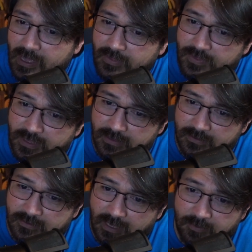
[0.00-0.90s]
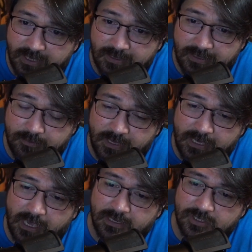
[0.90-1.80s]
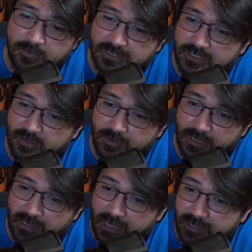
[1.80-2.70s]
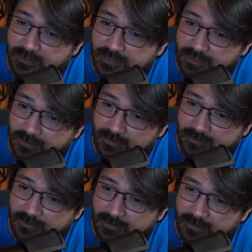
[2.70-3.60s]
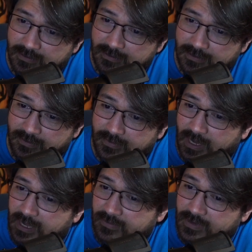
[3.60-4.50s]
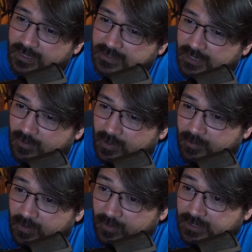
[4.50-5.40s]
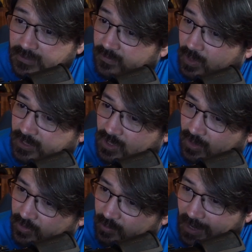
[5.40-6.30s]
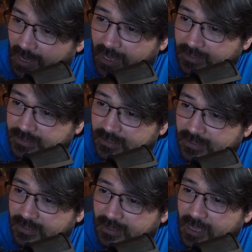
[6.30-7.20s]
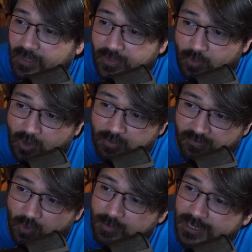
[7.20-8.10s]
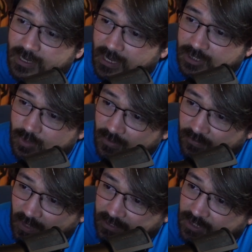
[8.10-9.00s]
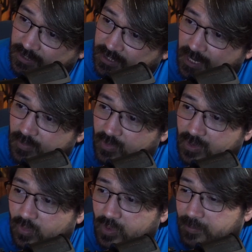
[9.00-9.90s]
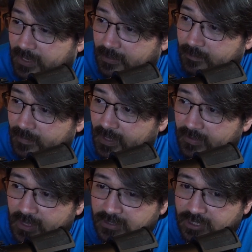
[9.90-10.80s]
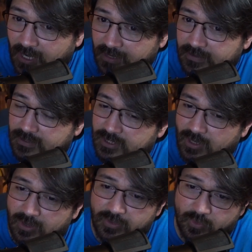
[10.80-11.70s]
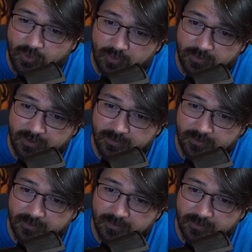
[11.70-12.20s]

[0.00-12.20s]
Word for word: Then they began to materialize till, if God have not taken away my reason, for I saw it through my eyes, there were before me in actual flesh the same three women that Jonathan saw in the room,